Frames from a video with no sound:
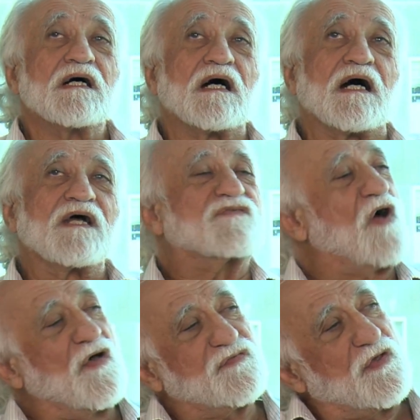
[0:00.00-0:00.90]
It's
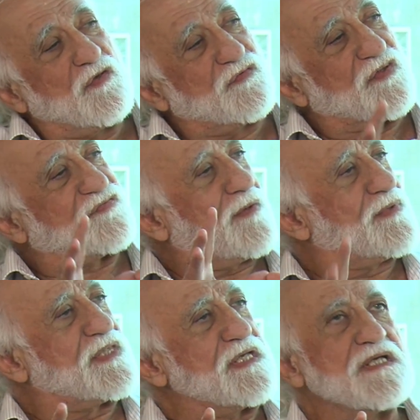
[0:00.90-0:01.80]
also used at some
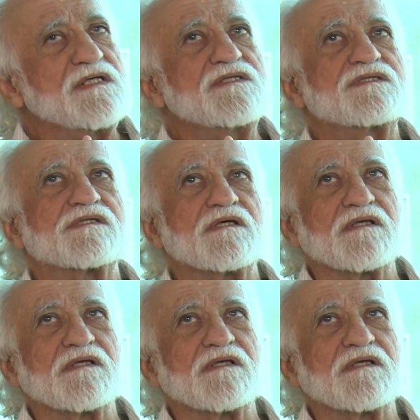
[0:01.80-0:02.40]
of these,